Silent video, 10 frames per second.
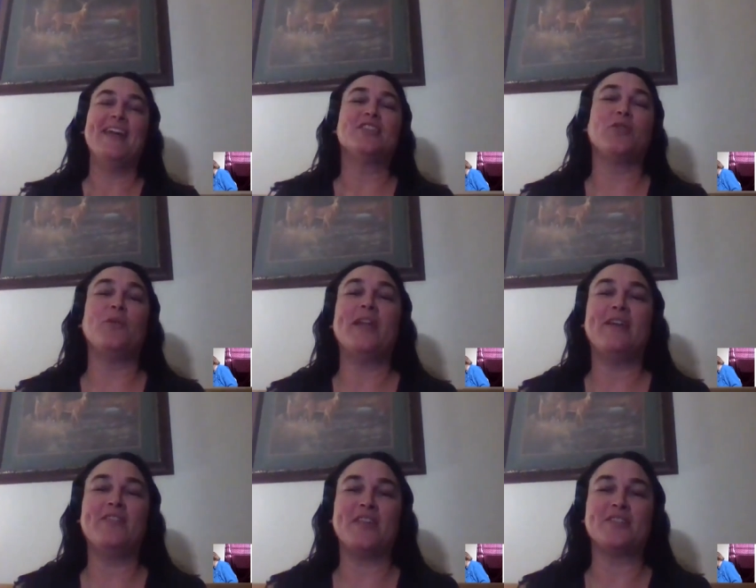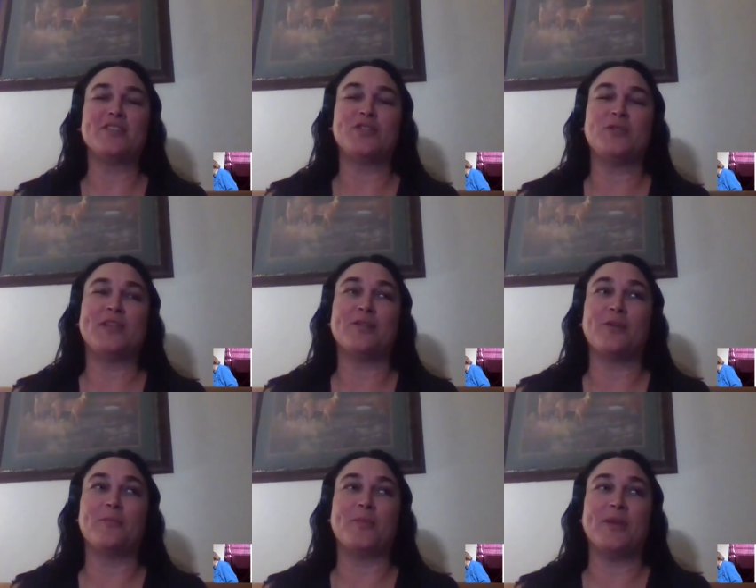so whenever there's a 2-liter
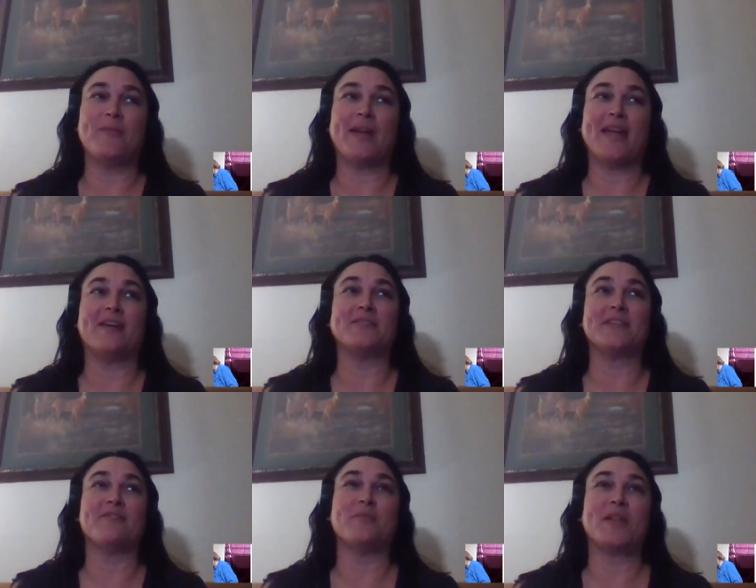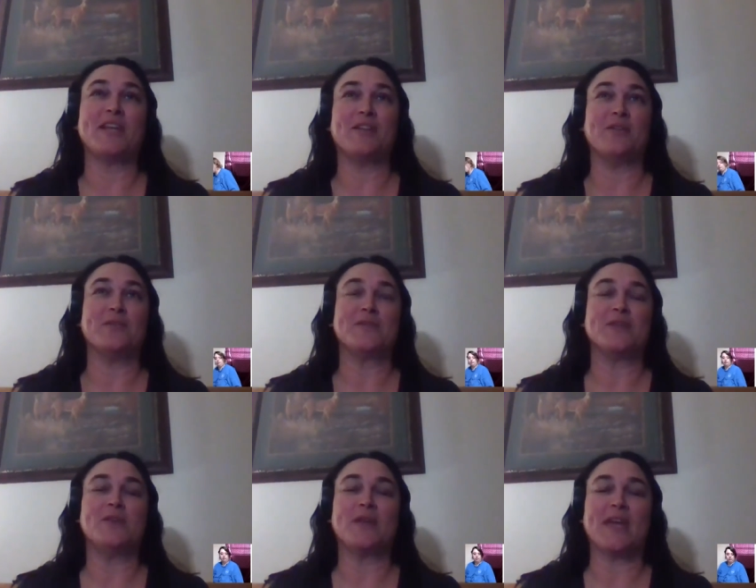open in my house, everybody knows,
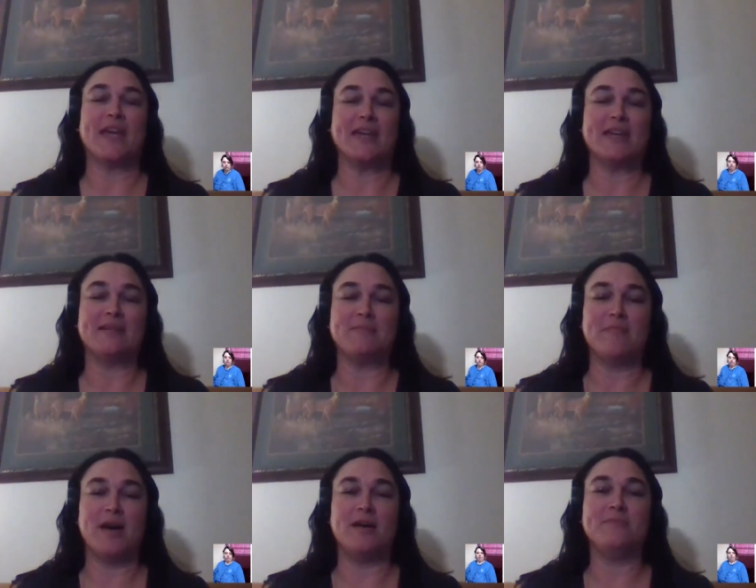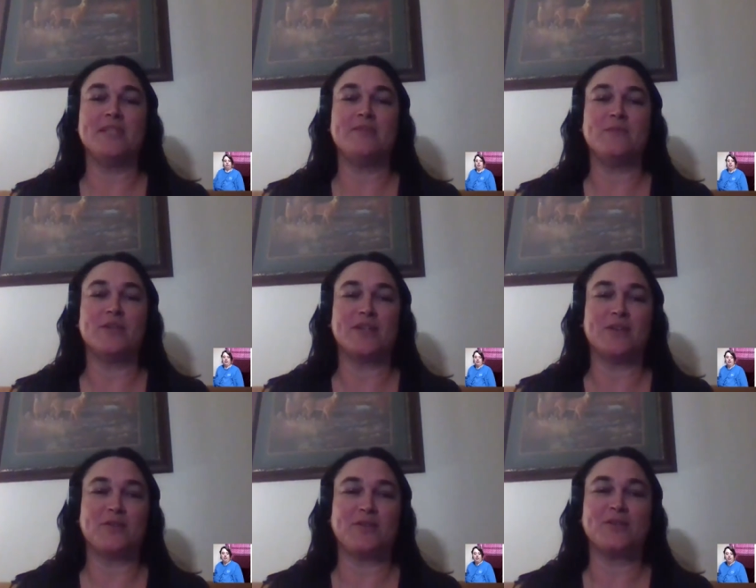okay, Mom didn't want to
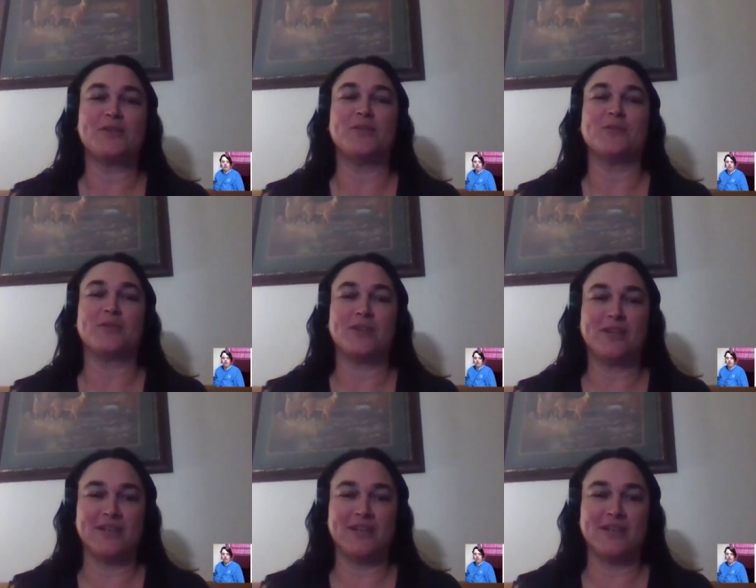go to the store.